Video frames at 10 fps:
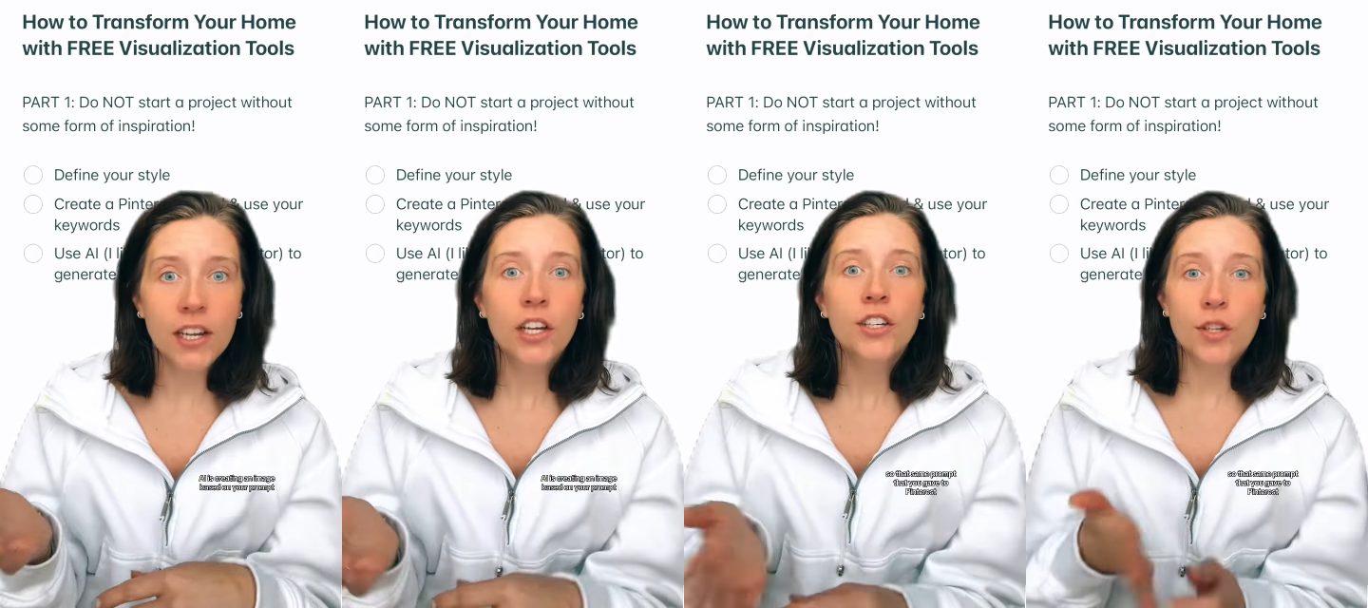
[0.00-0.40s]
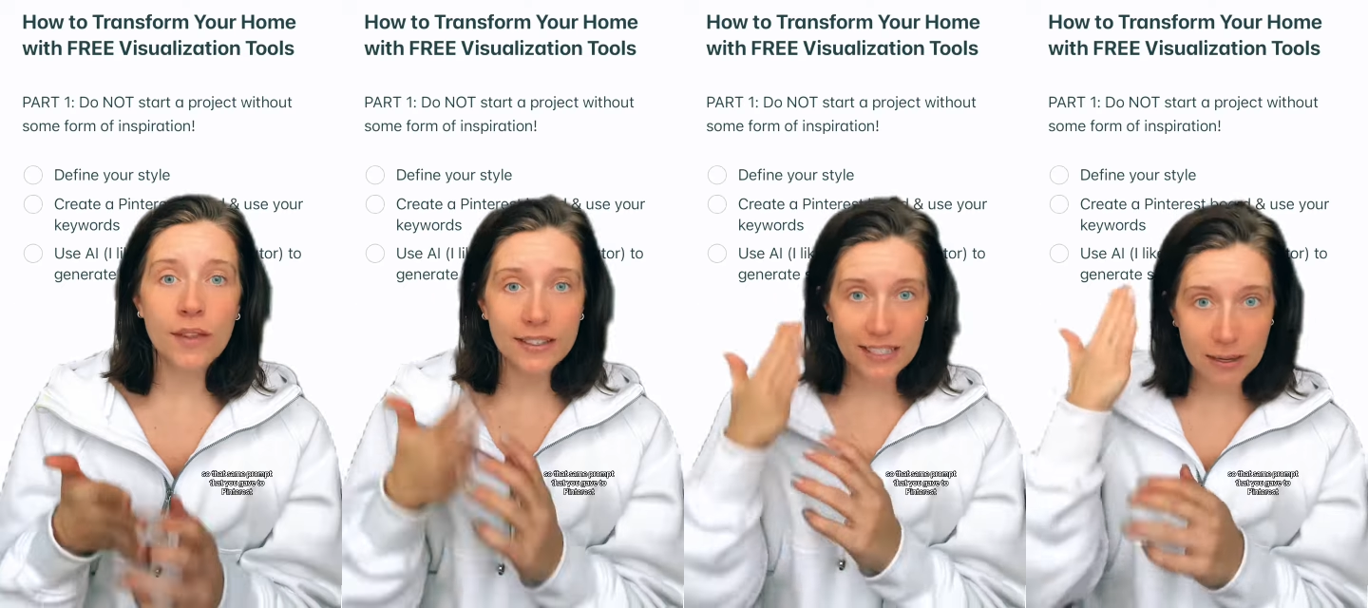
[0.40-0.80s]
So
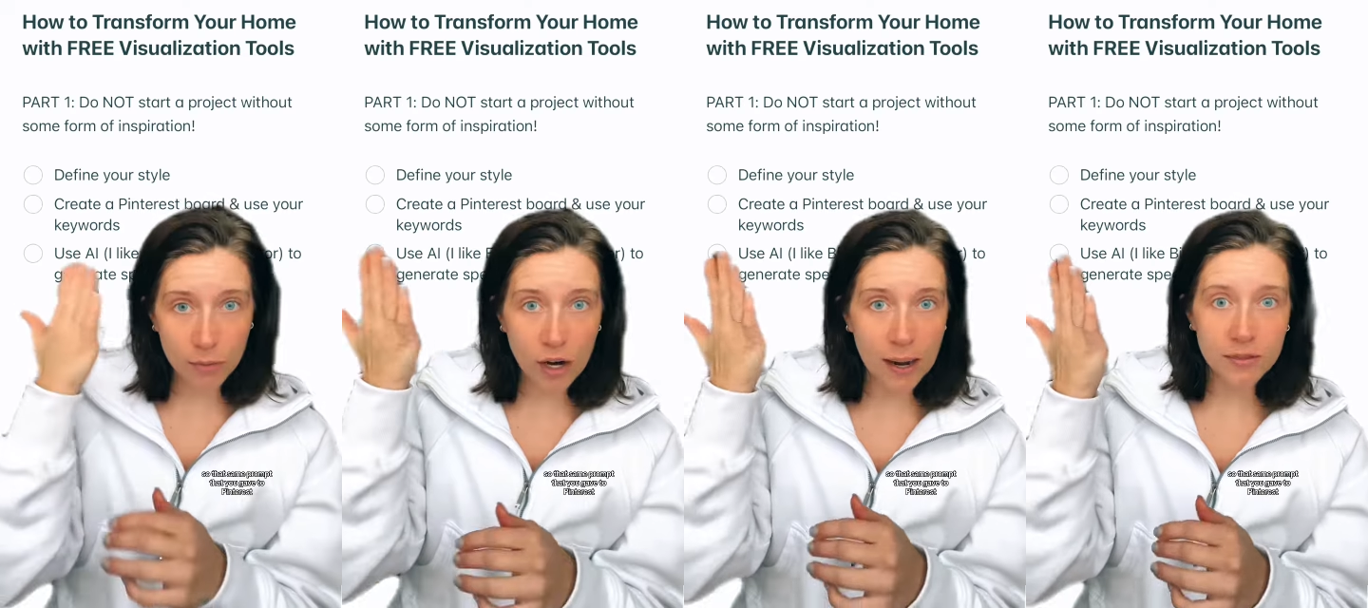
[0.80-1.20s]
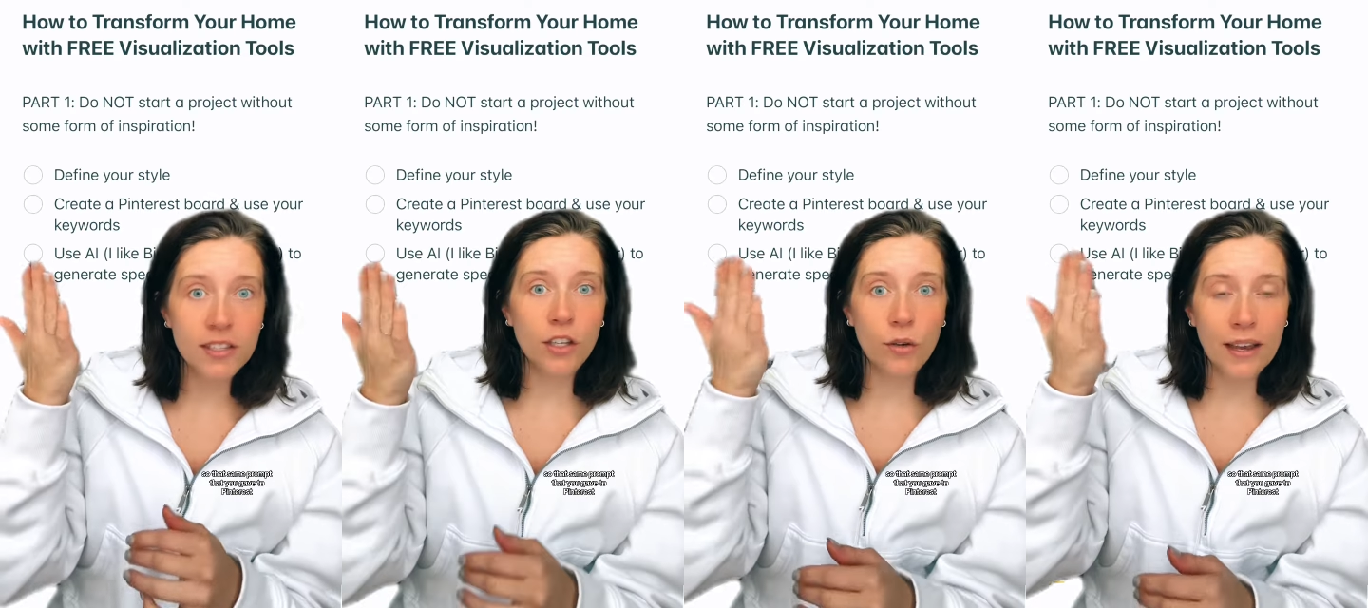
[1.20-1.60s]
that same prompt that
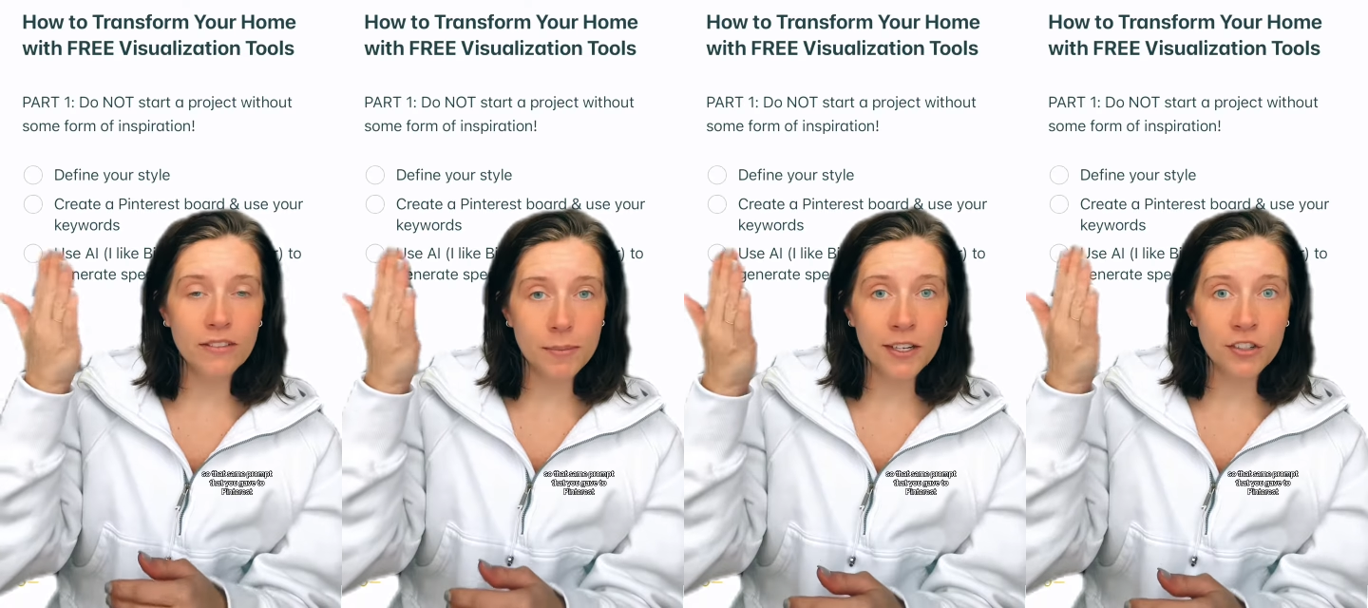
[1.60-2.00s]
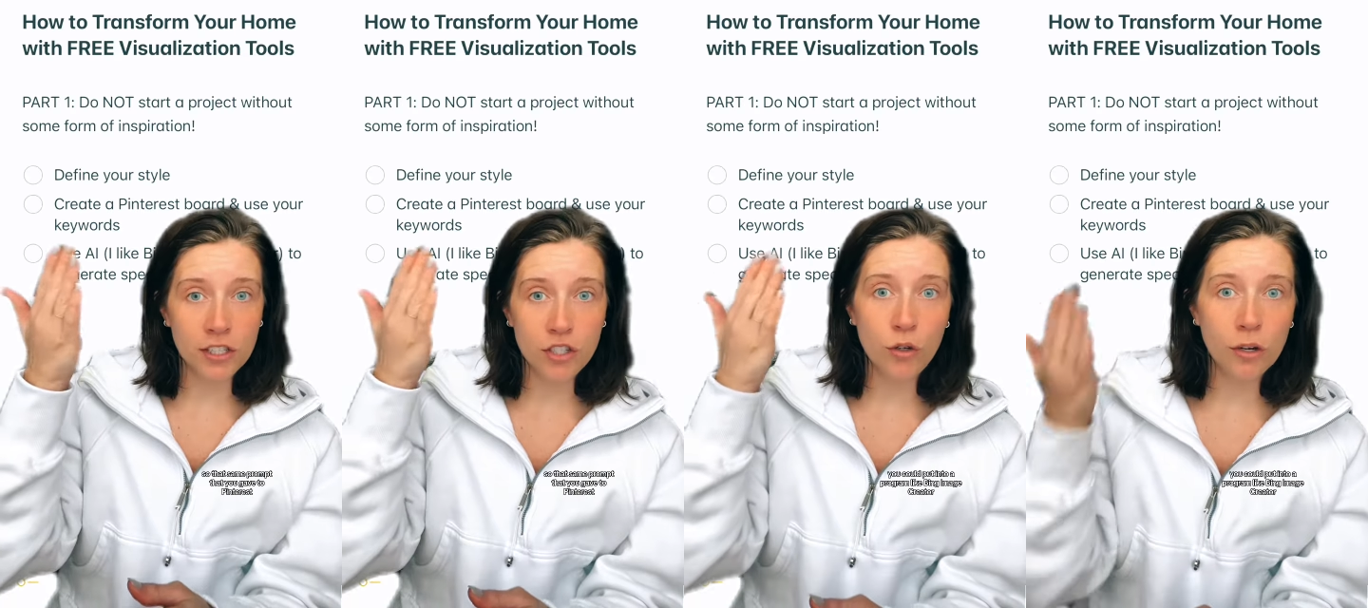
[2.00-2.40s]
you gave to
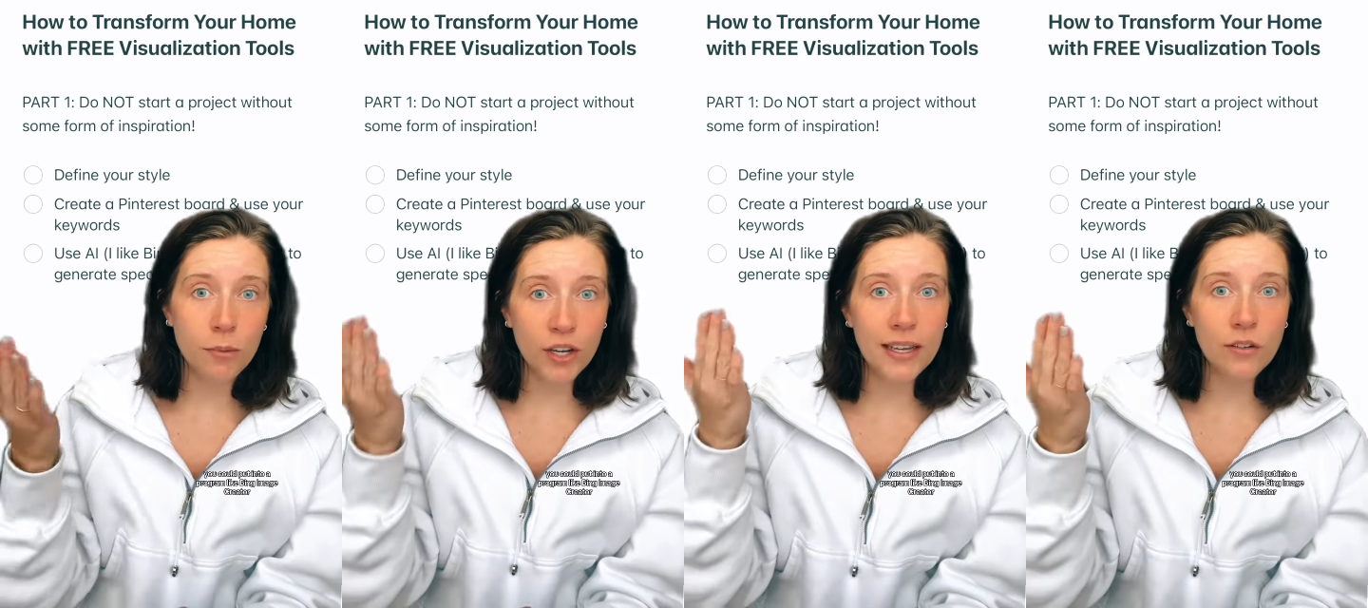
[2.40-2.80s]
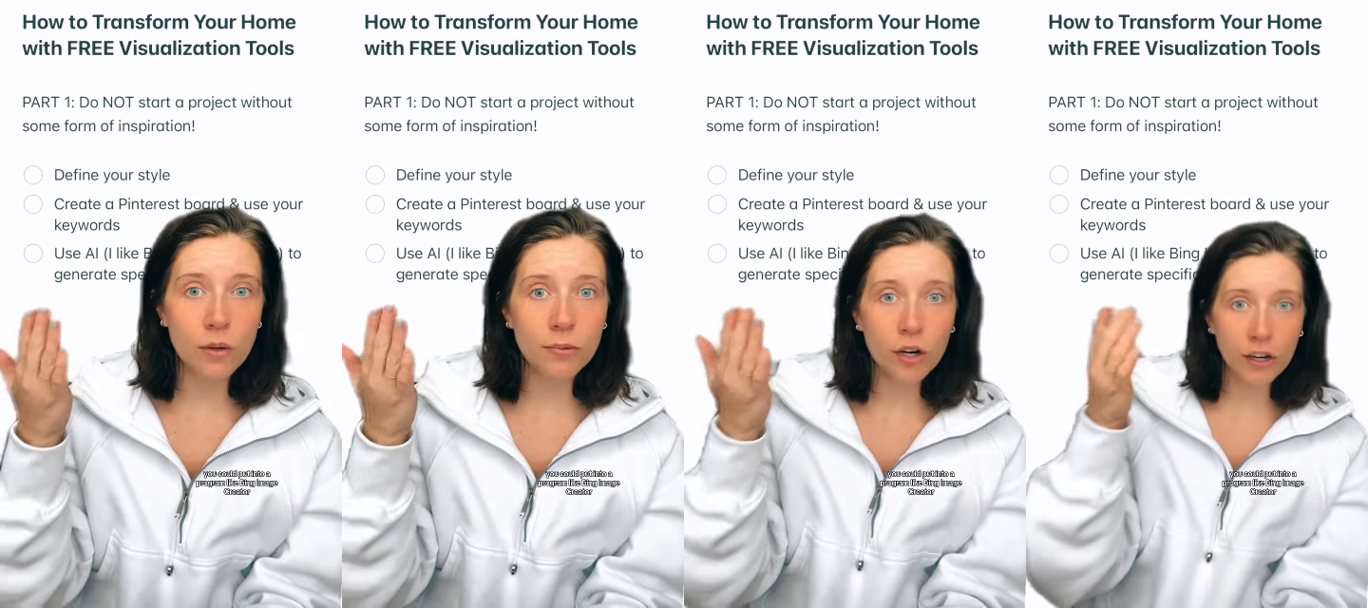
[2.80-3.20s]
Pinterest, you could put into a
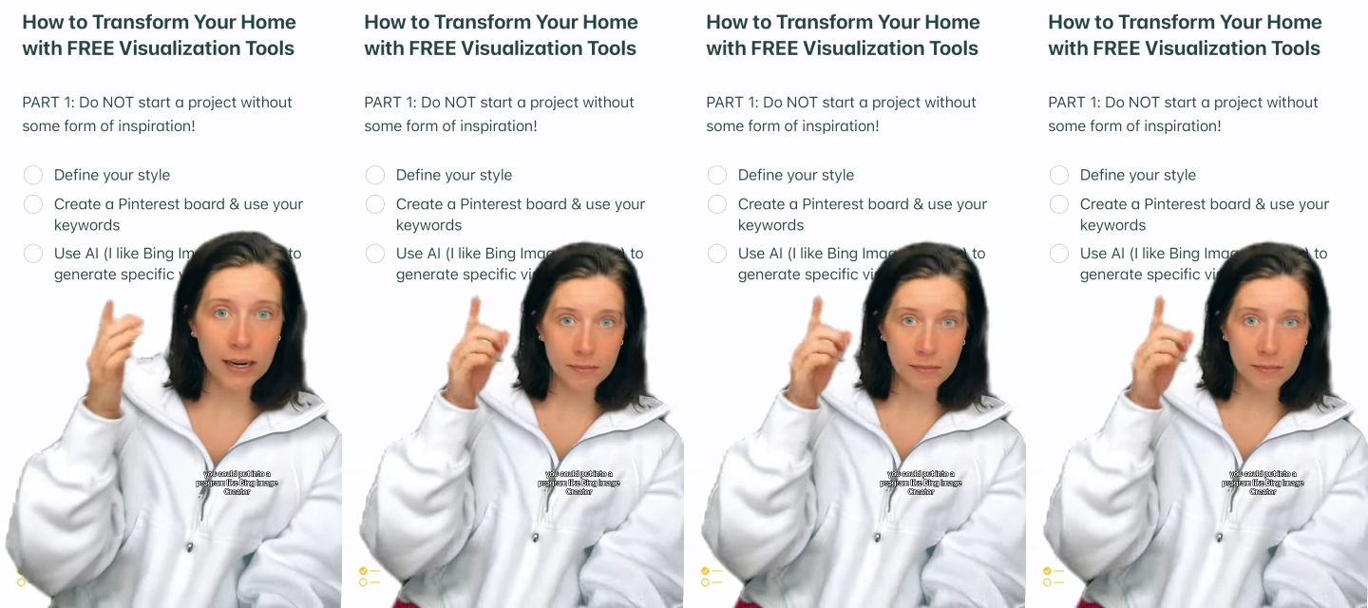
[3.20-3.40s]
program